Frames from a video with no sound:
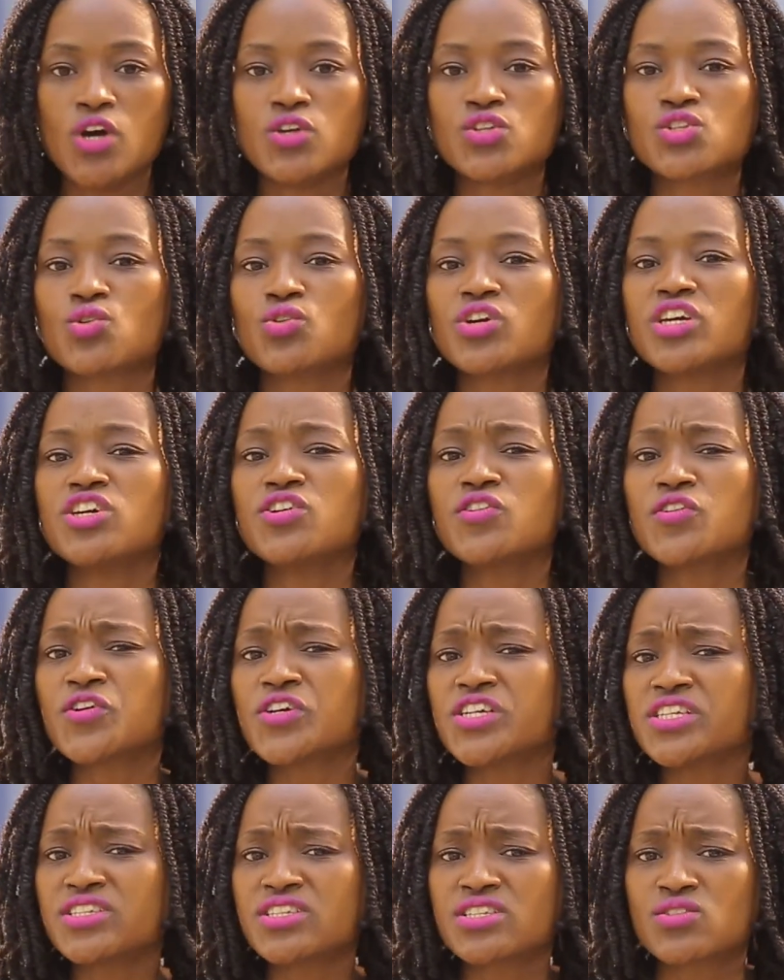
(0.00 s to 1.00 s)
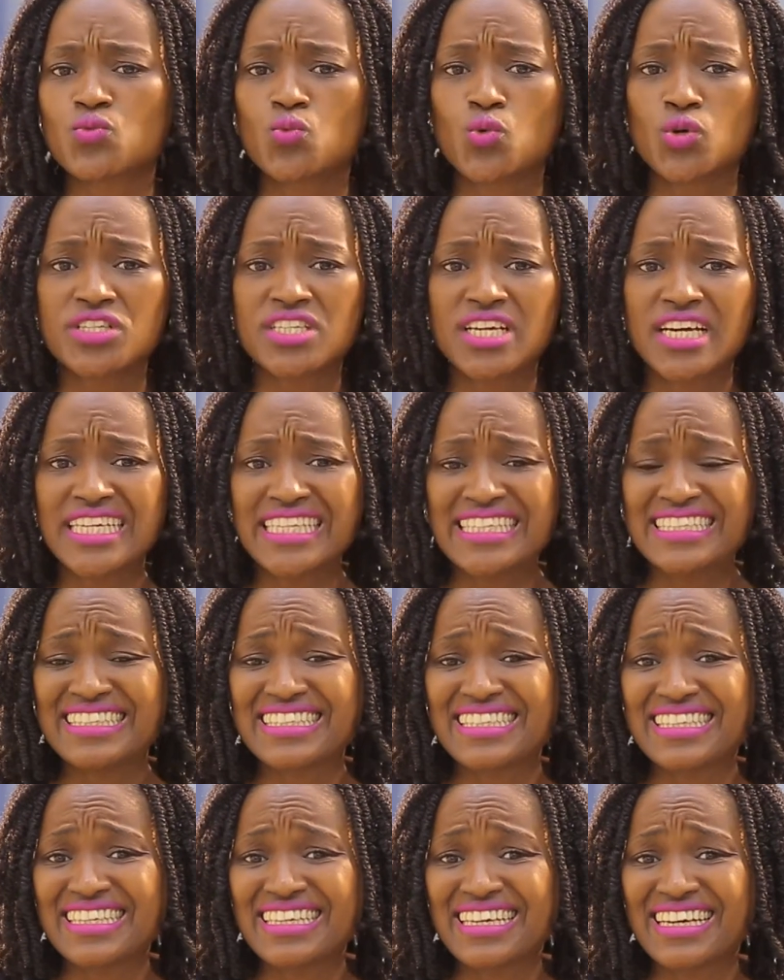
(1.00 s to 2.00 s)
So increase water
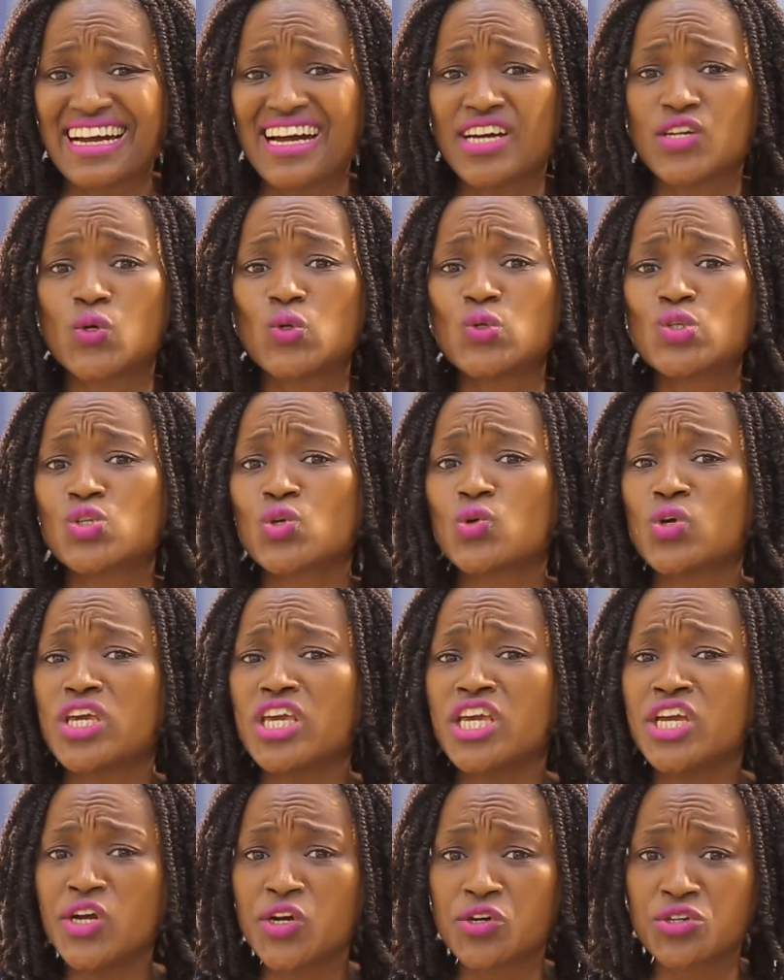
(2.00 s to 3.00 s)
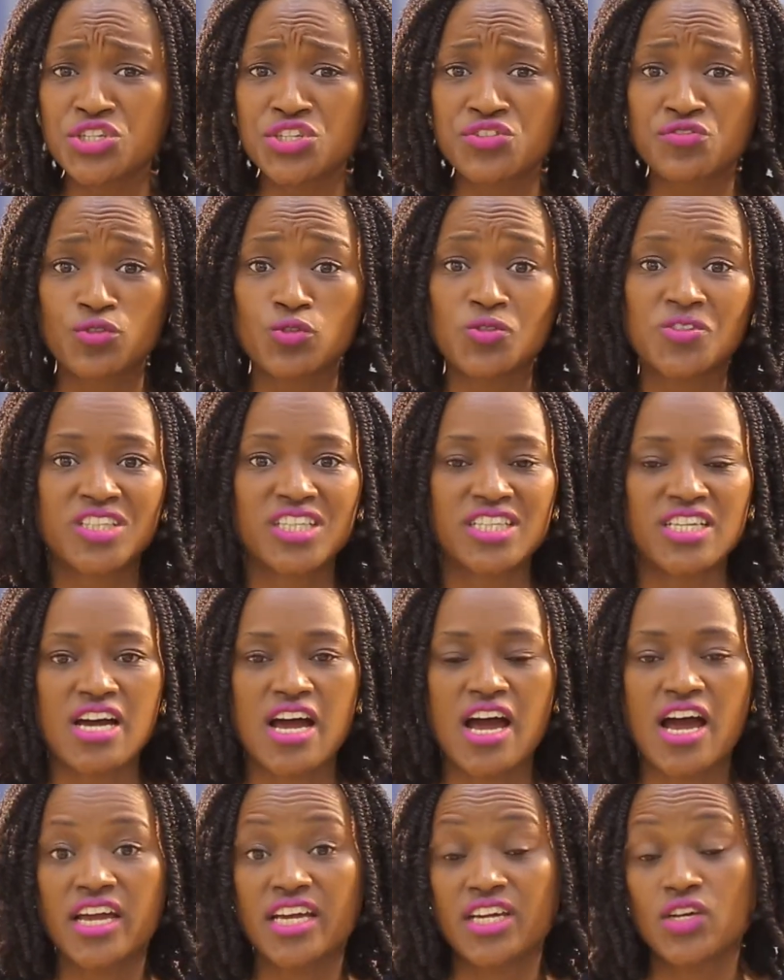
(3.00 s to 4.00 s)
intake, and also increase foods that are
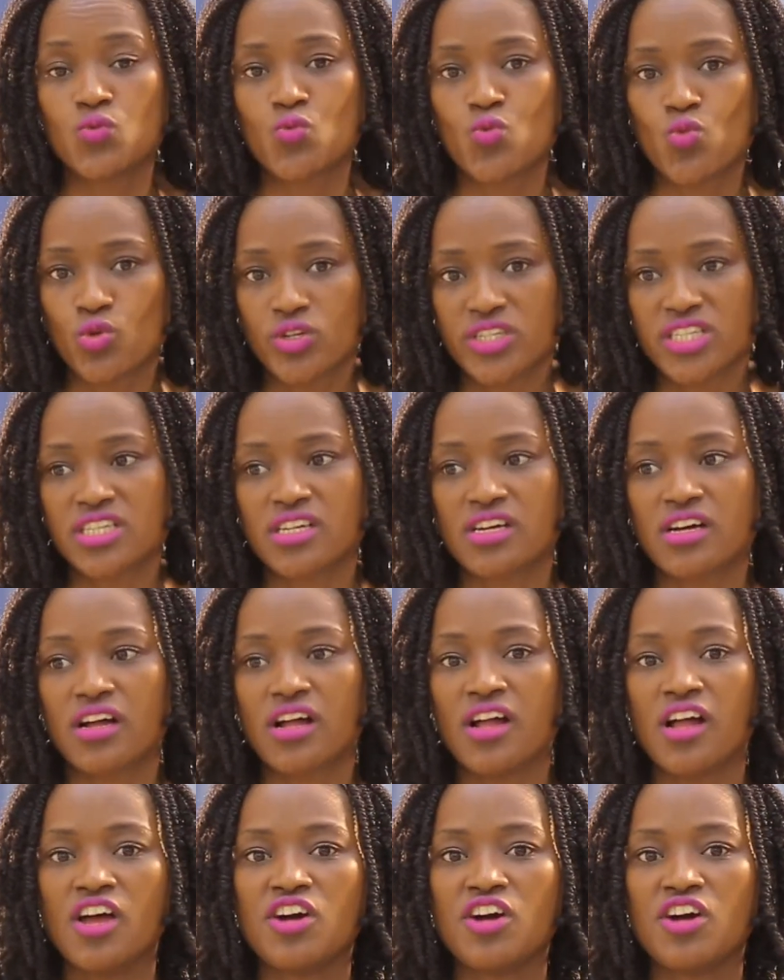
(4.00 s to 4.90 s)
high in water.